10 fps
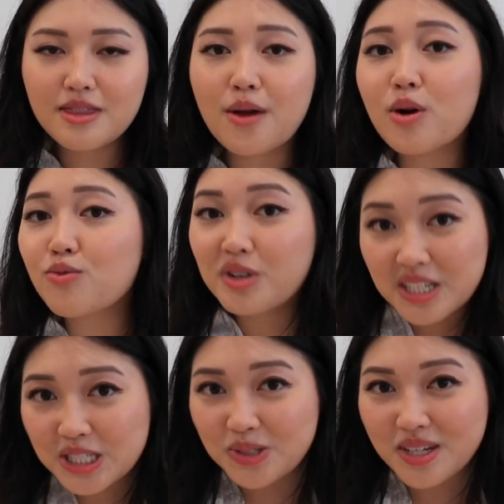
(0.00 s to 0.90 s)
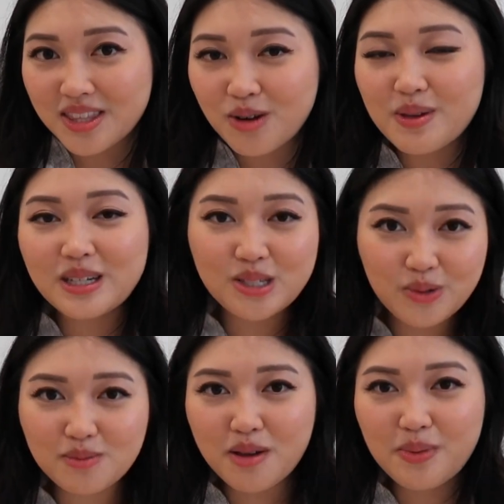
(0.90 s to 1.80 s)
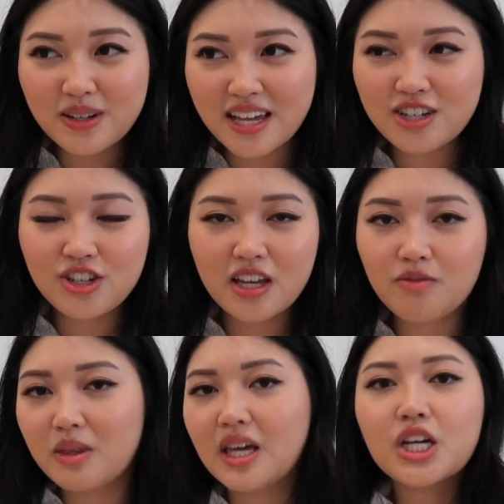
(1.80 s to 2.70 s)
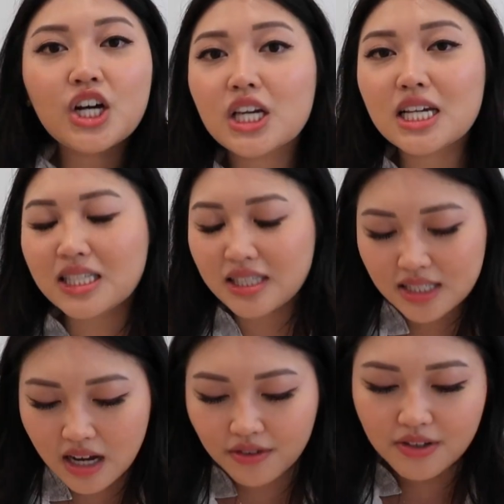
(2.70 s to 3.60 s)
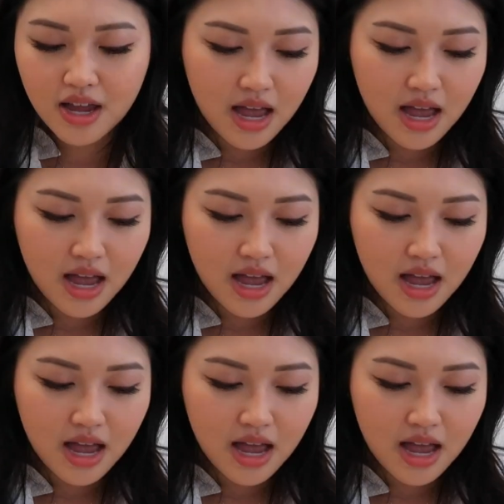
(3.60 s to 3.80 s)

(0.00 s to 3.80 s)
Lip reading: They were really sweet though, because it was my birthday. She gave me like cookies and stuff.